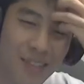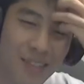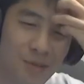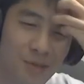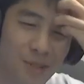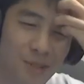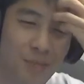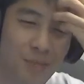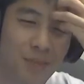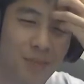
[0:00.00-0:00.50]

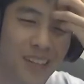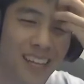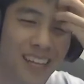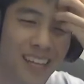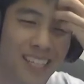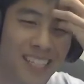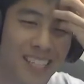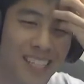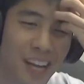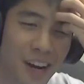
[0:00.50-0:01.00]
Would it be like
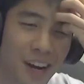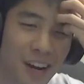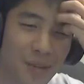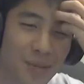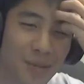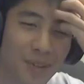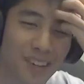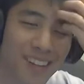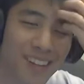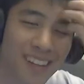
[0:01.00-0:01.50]

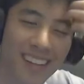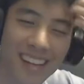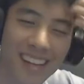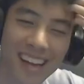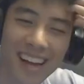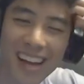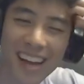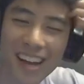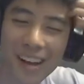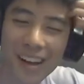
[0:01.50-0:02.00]
terrible
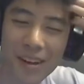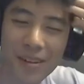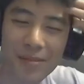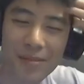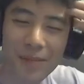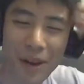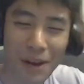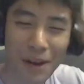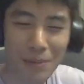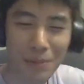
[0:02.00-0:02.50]

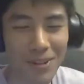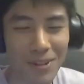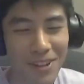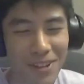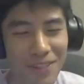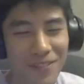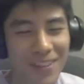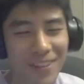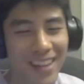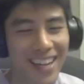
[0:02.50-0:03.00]
terrible
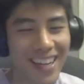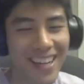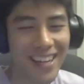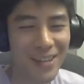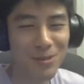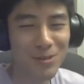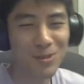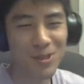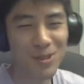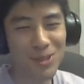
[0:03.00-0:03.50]
if
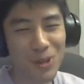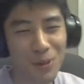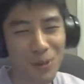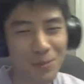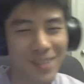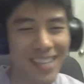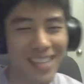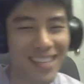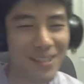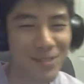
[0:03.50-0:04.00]
you
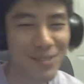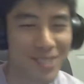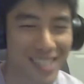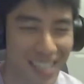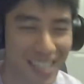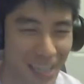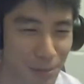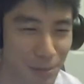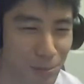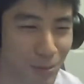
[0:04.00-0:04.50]
opened it and it was just
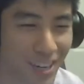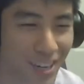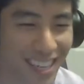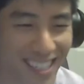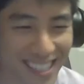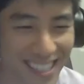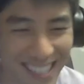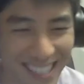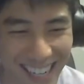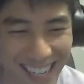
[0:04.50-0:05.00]
like a brick
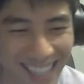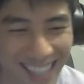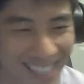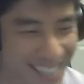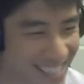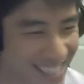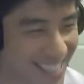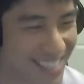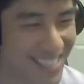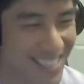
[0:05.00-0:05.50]
inside?
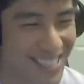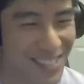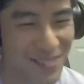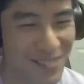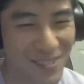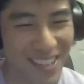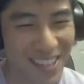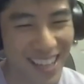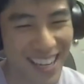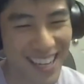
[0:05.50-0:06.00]
Like,
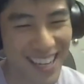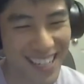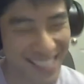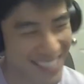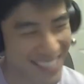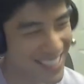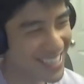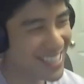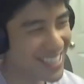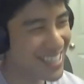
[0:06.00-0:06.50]

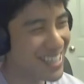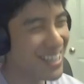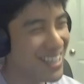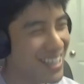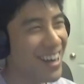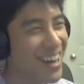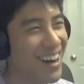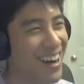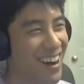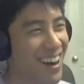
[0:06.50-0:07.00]

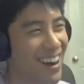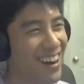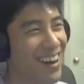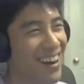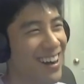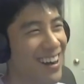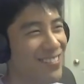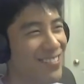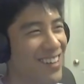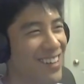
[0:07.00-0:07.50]

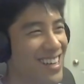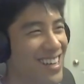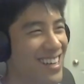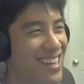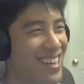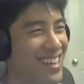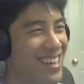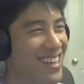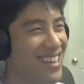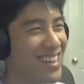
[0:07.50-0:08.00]
oh, my
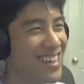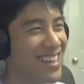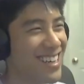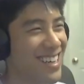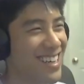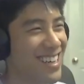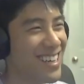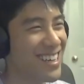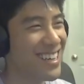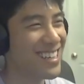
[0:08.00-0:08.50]

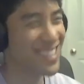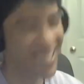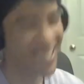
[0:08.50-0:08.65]
heart.